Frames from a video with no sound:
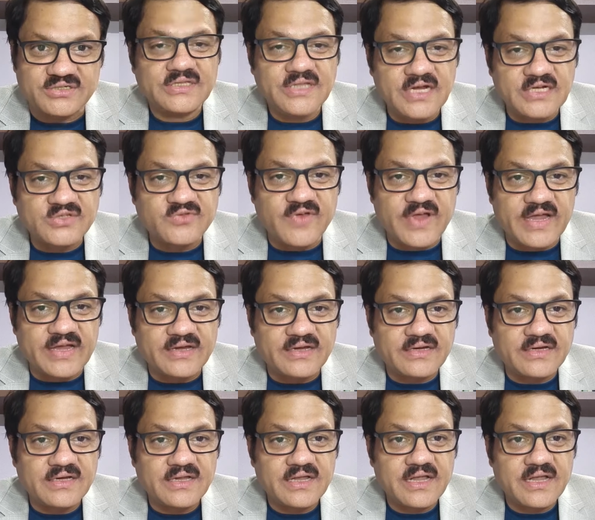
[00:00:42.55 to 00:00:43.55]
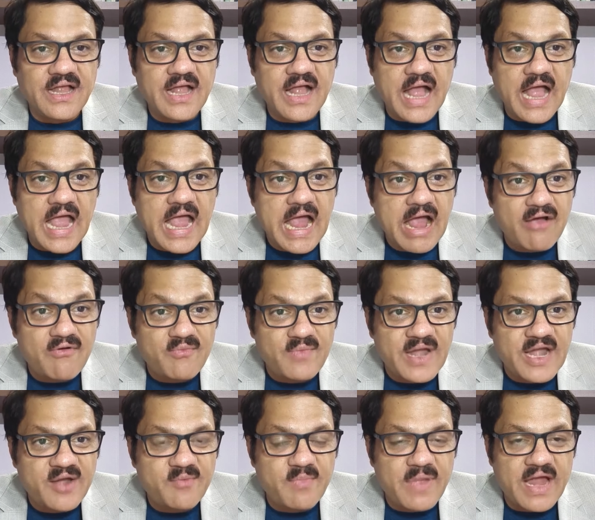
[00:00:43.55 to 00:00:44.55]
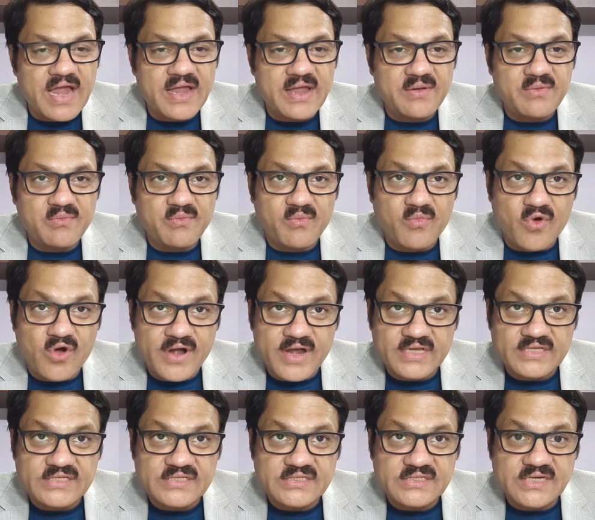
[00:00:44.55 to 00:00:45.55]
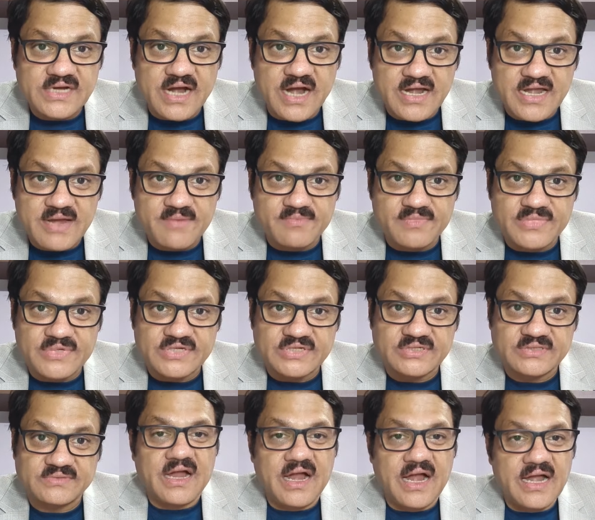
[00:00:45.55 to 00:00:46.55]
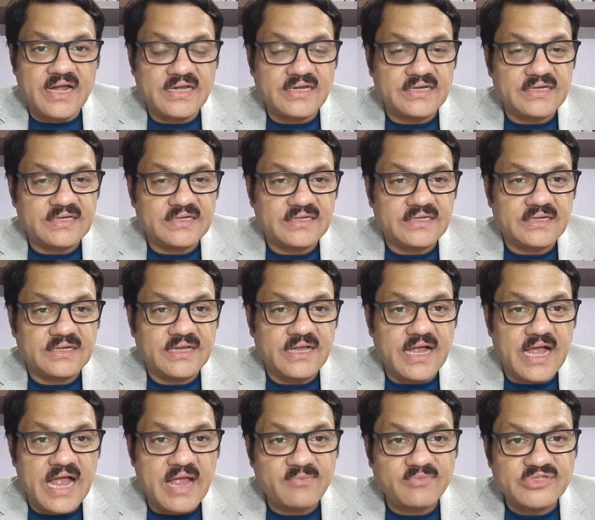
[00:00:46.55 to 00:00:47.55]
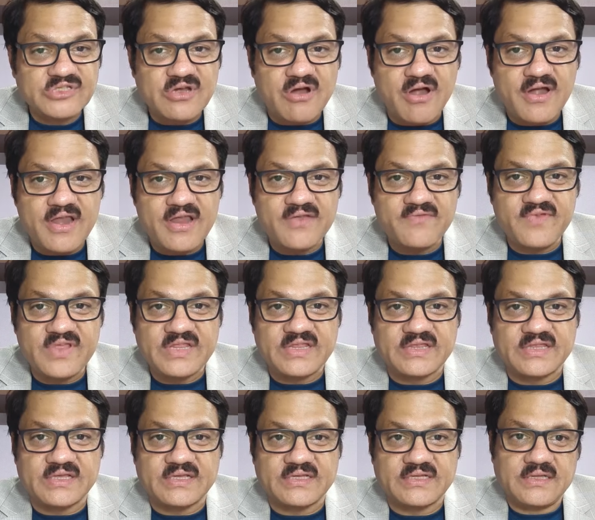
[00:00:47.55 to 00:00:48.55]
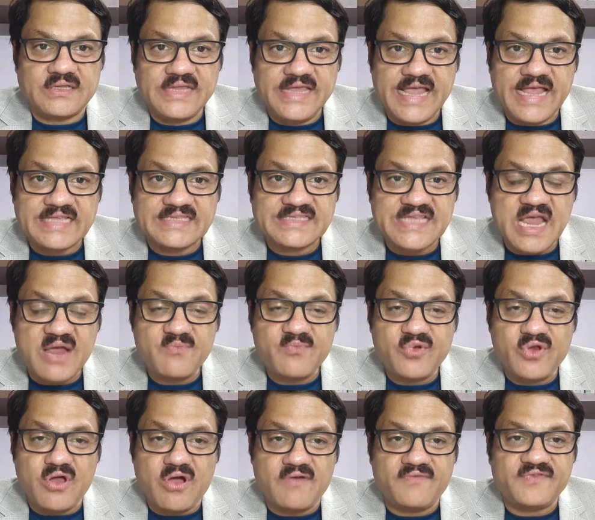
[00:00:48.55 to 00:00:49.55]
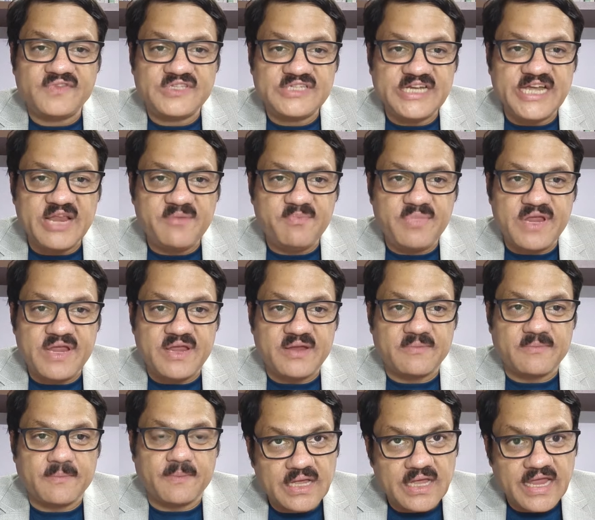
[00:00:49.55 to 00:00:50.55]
That's where I have made my modest attempt, and I'm starting with the example of GDP.